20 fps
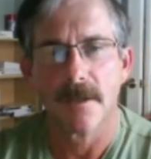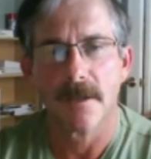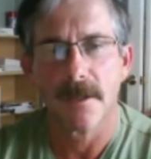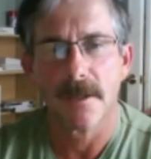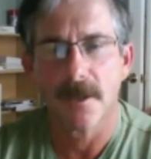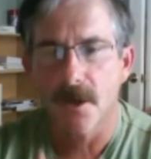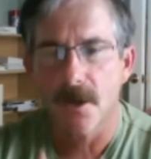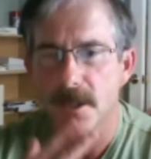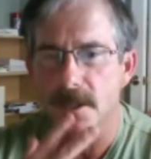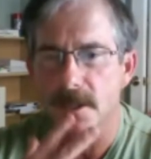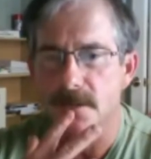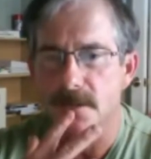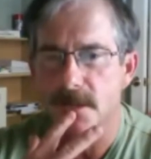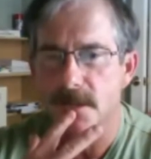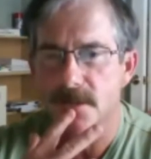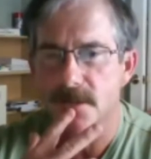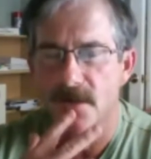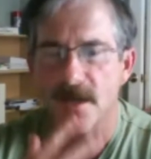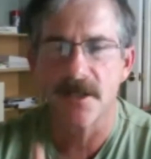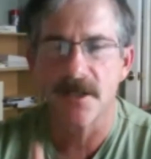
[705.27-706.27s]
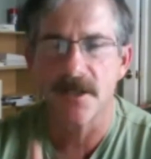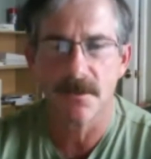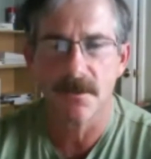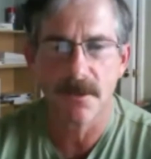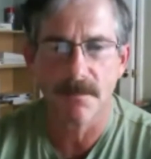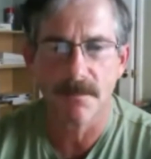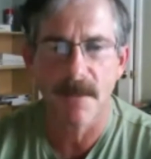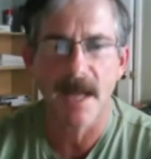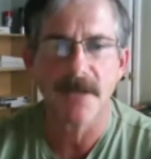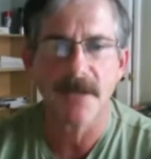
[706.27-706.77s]
it's funny,
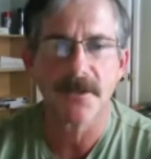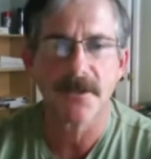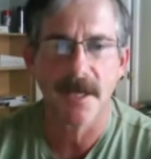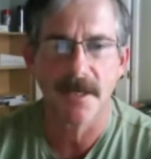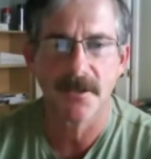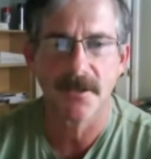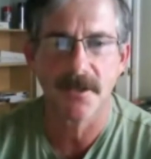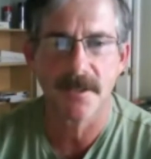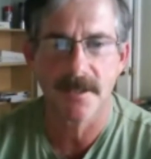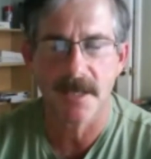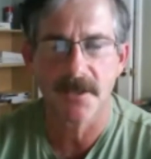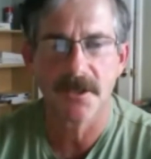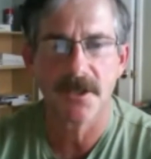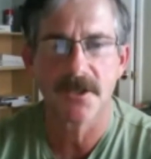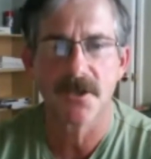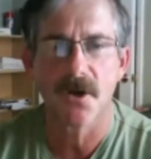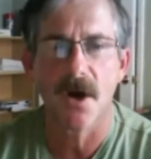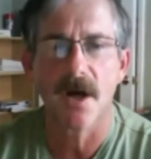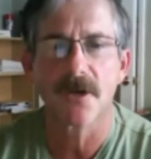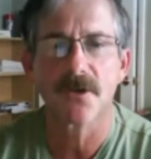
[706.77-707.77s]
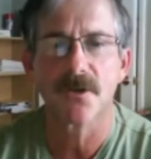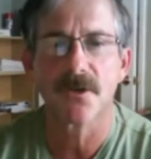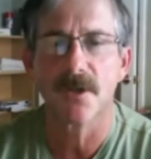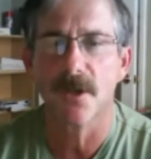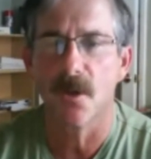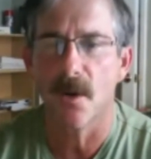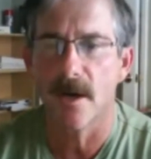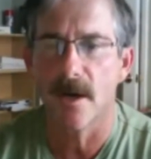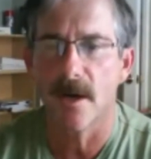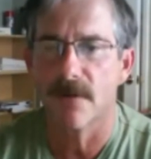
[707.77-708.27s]
you mentioned that they should talk to a
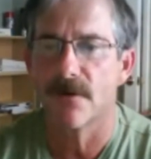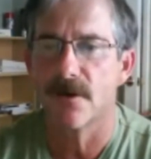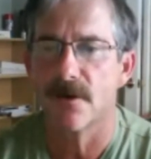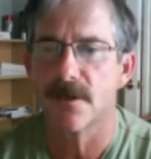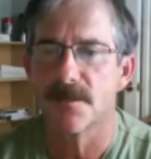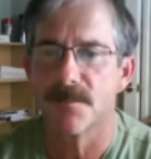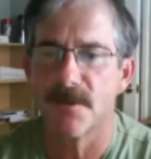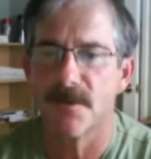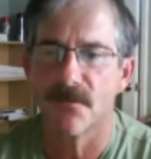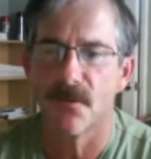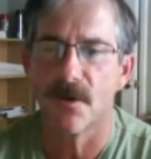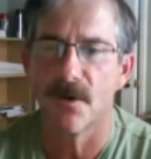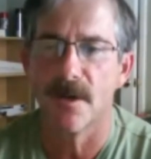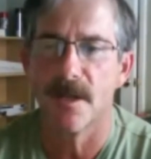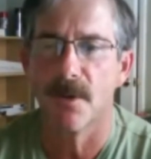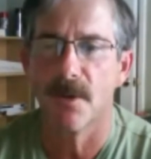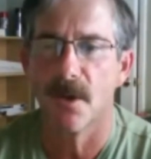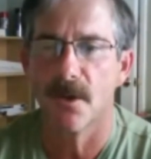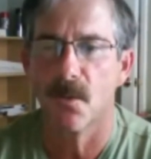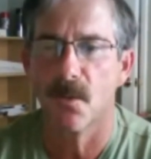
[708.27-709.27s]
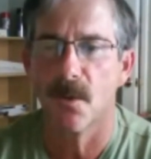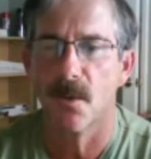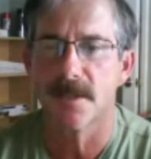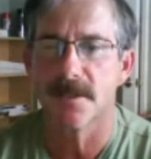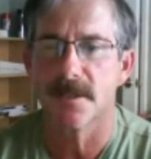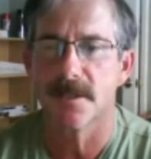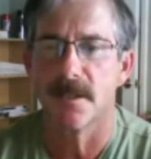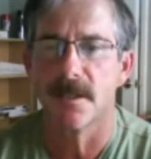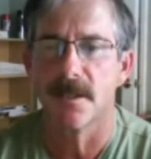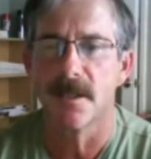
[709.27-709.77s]
lawyer first before they blow the
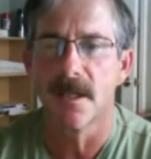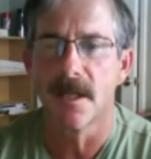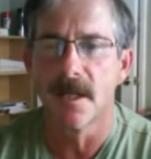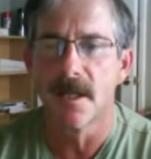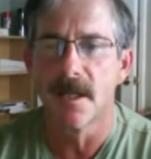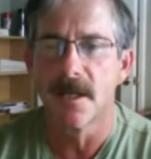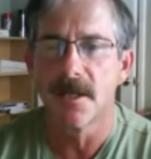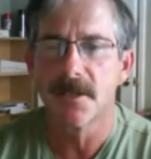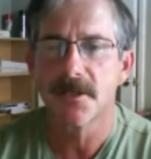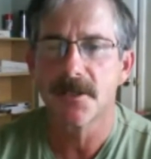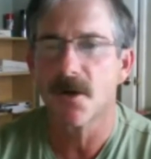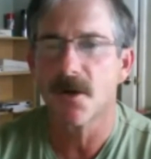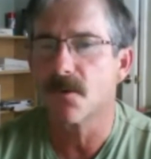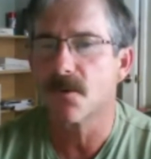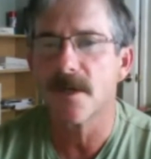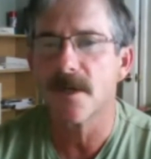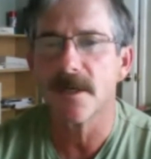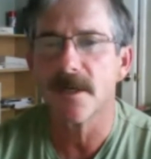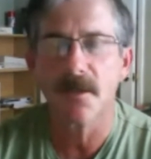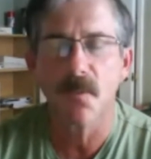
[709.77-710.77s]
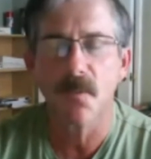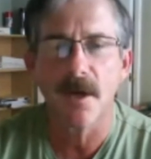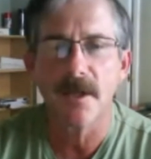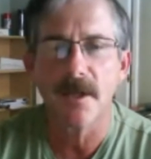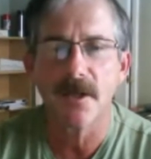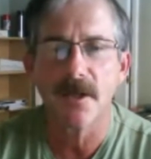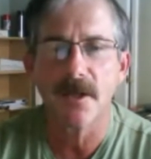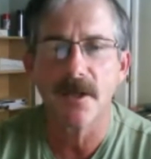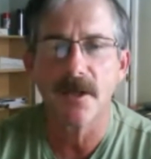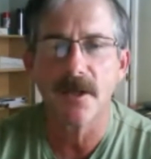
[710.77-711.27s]
whistle. So really, what do
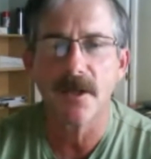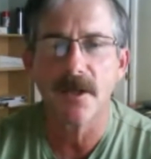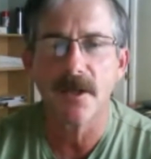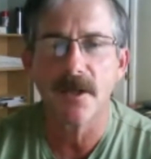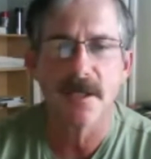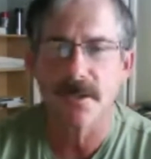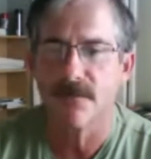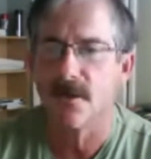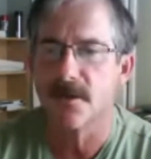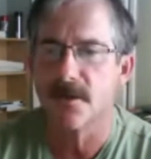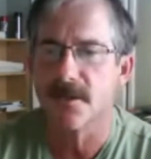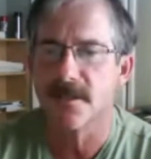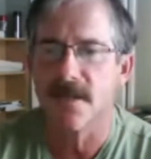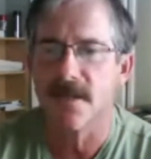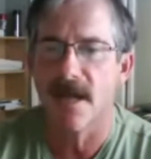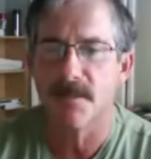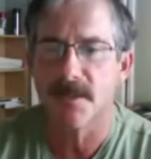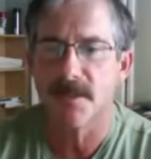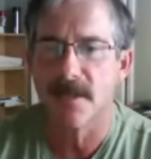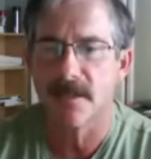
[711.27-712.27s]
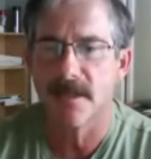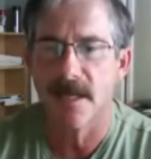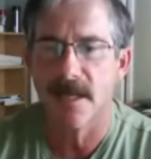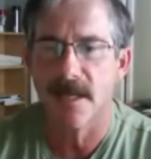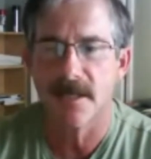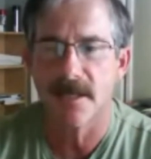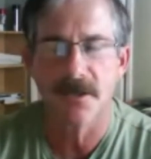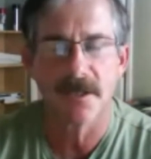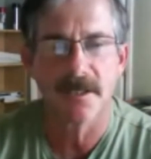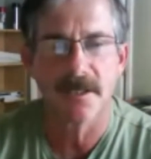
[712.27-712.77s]
you see as the first steps that
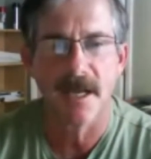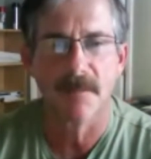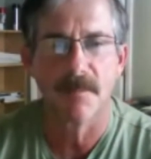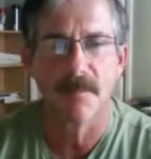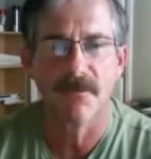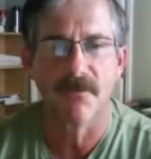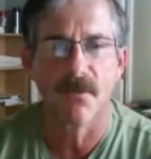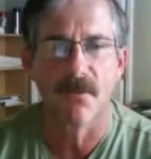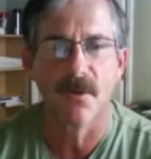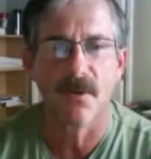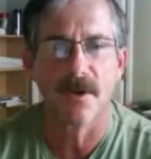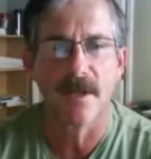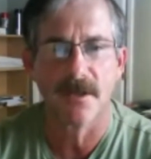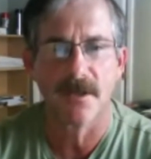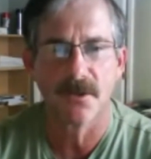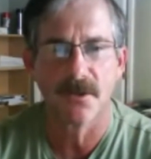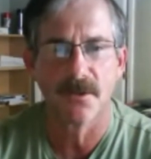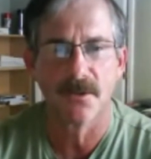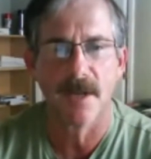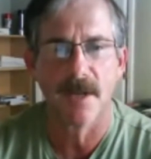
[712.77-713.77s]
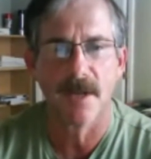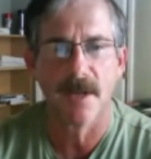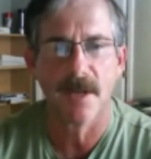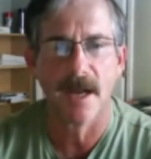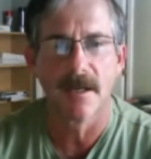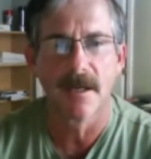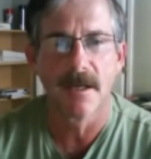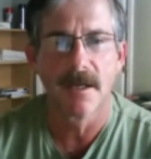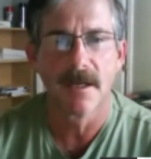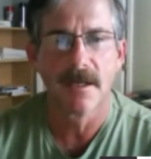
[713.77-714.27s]
they should take before they do that?
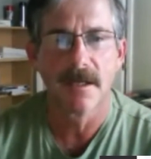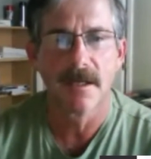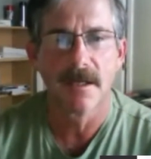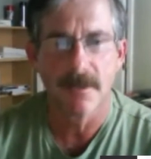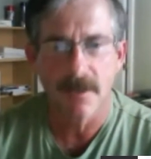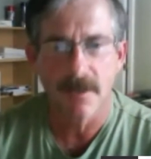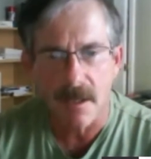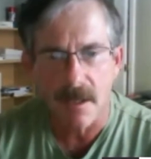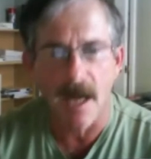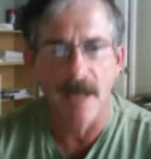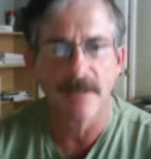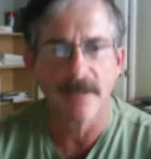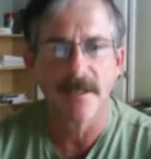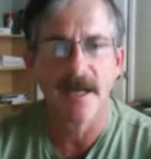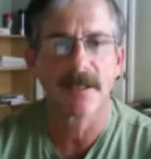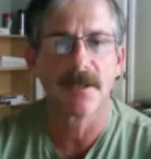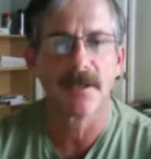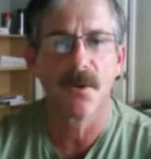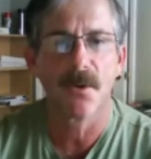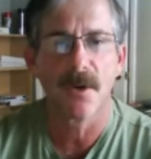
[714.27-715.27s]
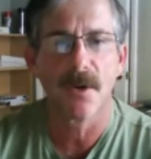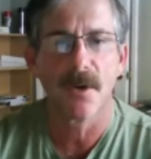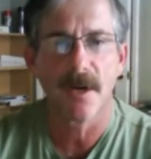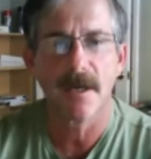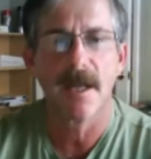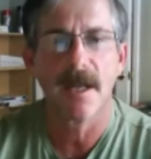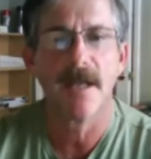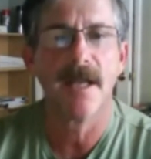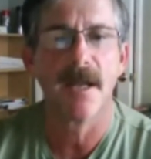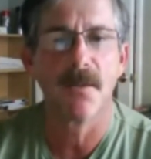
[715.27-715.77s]
Contact the lawyer,
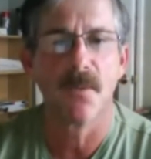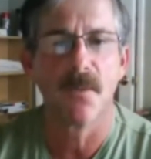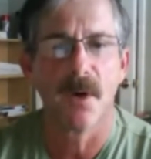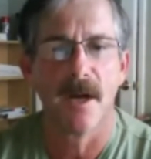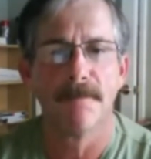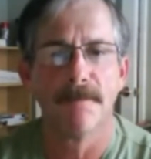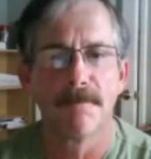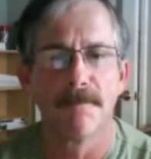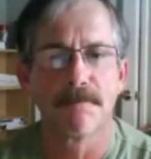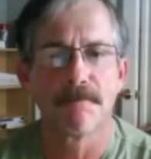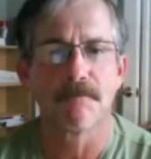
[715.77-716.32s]
and then what?